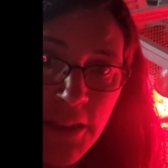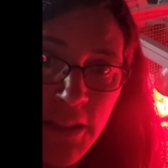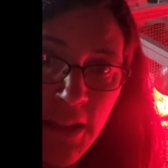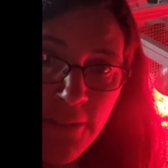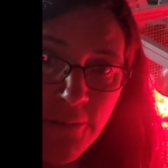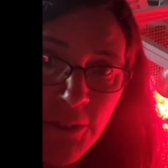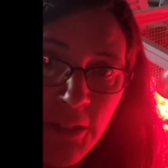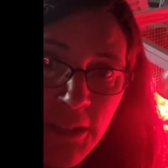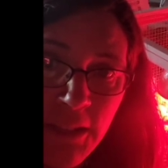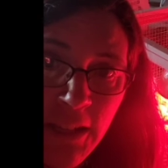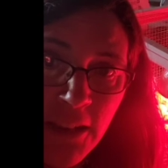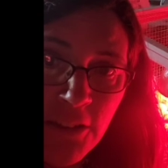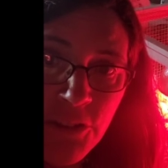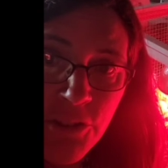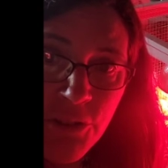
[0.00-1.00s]
Thankfully
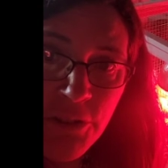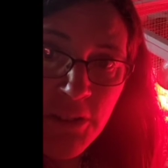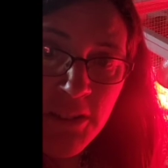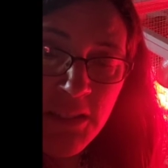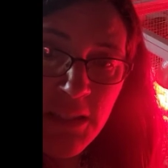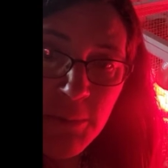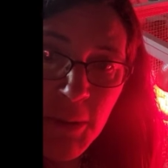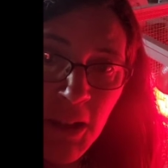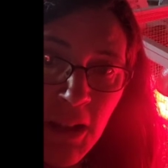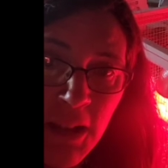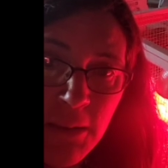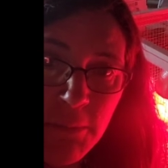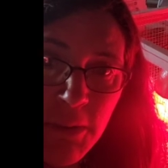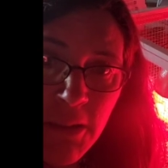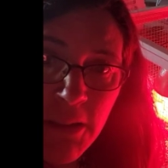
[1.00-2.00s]
now, as you can see
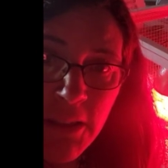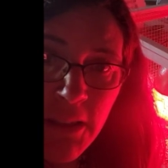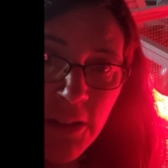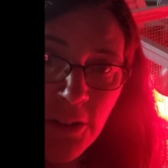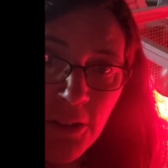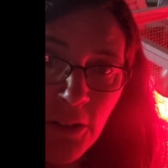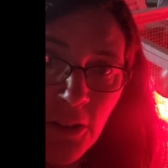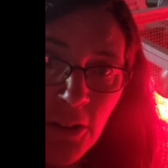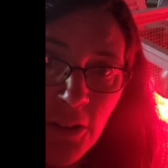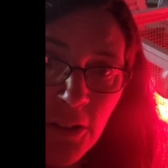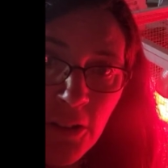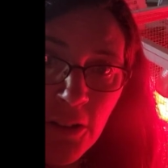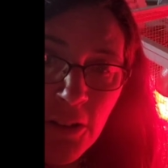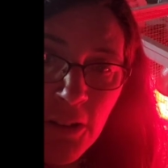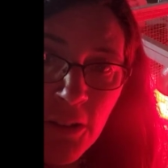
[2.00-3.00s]
behind me, they are
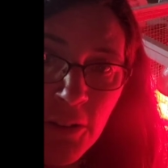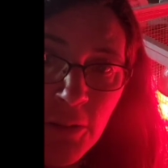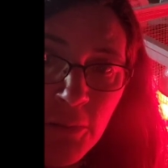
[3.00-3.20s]
all